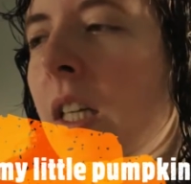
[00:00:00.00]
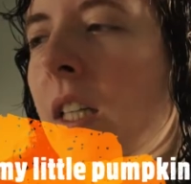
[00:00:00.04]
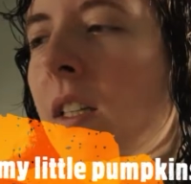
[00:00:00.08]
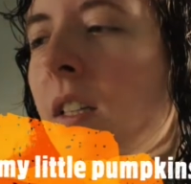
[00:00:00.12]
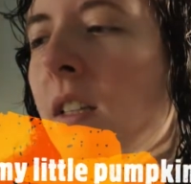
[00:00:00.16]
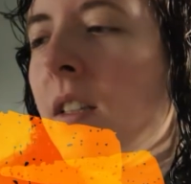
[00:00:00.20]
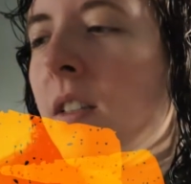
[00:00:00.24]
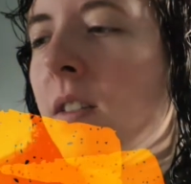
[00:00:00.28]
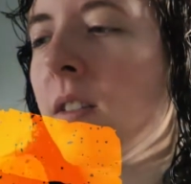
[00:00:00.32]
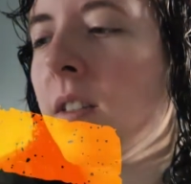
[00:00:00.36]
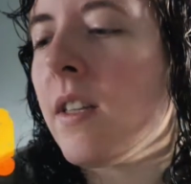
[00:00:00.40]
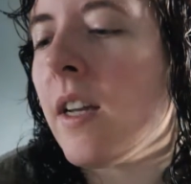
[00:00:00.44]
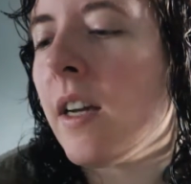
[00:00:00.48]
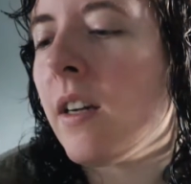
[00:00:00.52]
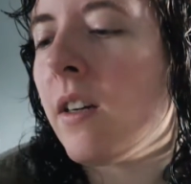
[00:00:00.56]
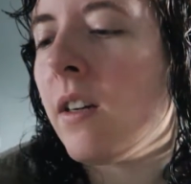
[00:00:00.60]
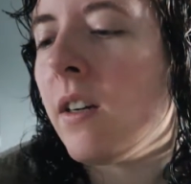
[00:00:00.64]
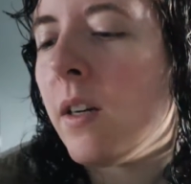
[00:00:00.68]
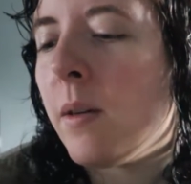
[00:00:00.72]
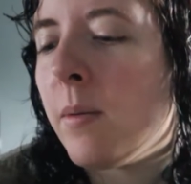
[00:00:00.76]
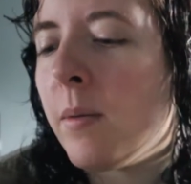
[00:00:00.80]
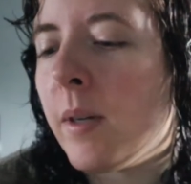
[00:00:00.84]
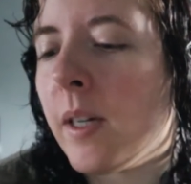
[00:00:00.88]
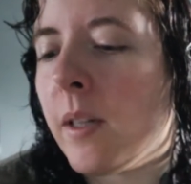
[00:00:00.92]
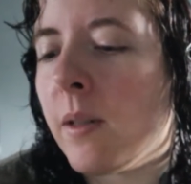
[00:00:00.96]
It is
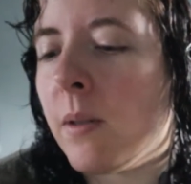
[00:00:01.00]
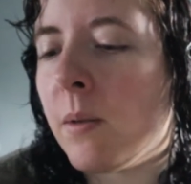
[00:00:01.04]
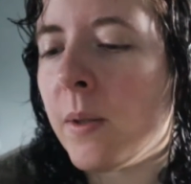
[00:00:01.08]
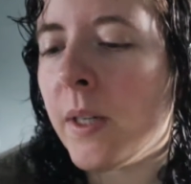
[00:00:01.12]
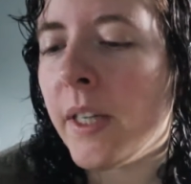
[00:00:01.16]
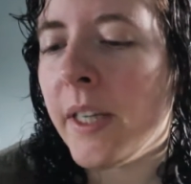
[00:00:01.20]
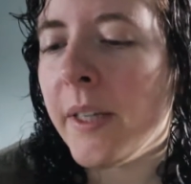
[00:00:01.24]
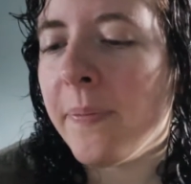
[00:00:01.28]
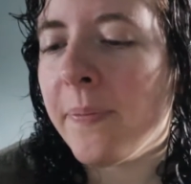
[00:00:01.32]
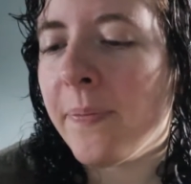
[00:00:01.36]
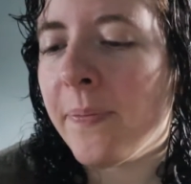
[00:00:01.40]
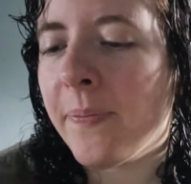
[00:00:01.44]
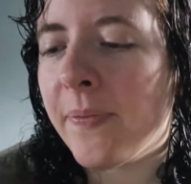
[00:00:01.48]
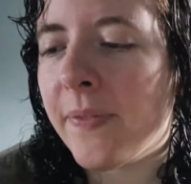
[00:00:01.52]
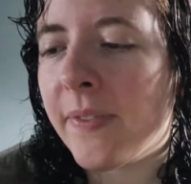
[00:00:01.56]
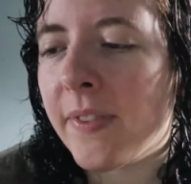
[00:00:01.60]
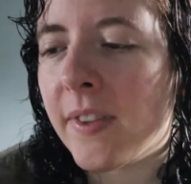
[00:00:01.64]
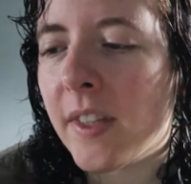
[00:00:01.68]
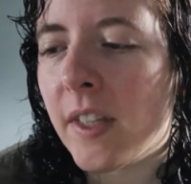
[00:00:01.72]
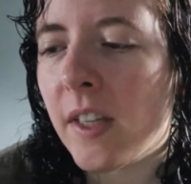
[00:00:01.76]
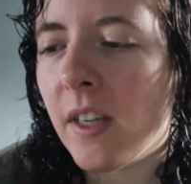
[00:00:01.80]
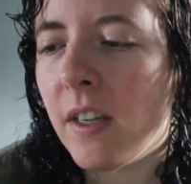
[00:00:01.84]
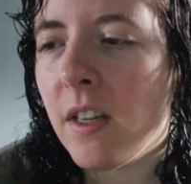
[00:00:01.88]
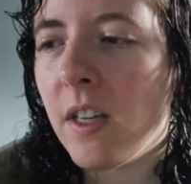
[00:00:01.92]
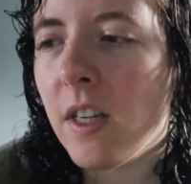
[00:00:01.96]
Saturday, by the way.
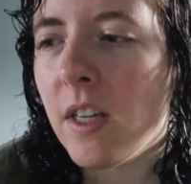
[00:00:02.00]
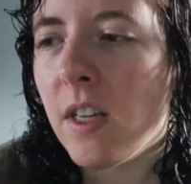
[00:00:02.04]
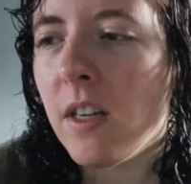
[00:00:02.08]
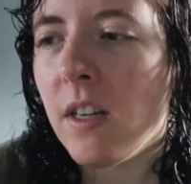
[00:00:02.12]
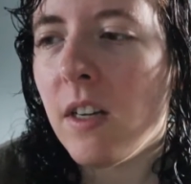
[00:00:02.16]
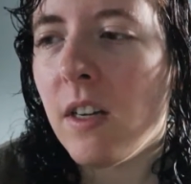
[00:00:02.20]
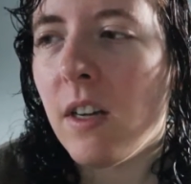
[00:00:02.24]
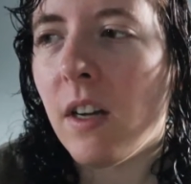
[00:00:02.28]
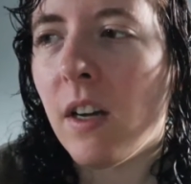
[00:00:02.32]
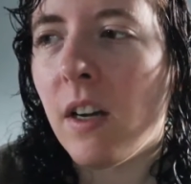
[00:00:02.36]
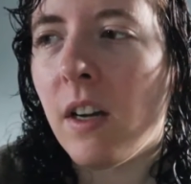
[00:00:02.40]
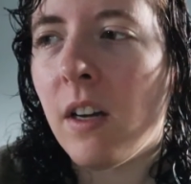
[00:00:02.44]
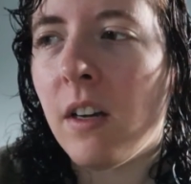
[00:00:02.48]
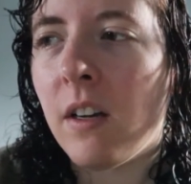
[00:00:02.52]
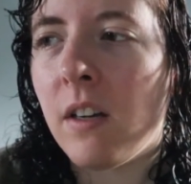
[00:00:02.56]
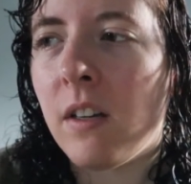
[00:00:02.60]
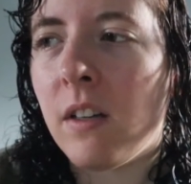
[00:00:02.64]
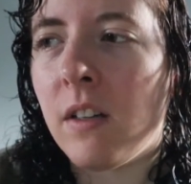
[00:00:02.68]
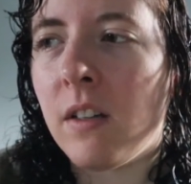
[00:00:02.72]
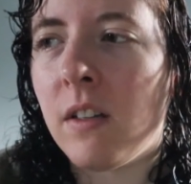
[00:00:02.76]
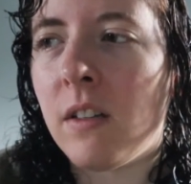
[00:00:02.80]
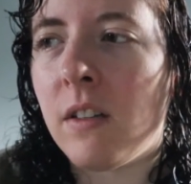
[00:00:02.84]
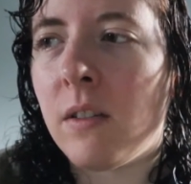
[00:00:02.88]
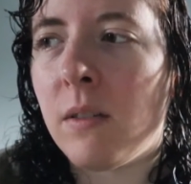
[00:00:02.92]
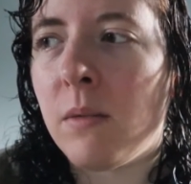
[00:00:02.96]

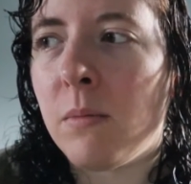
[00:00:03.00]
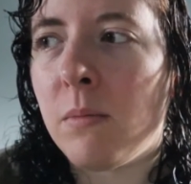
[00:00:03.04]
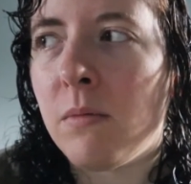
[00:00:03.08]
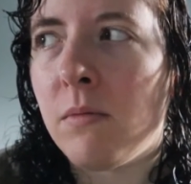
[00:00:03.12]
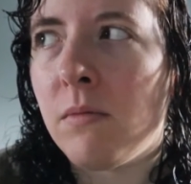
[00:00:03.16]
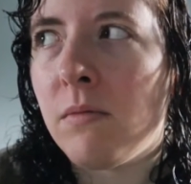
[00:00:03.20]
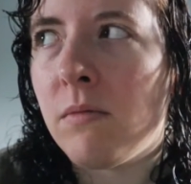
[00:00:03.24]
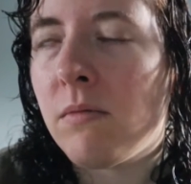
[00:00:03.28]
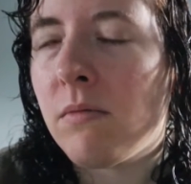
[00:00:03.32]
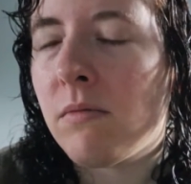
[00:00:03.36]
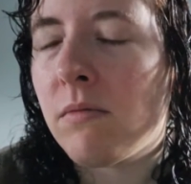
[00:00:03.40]
Um,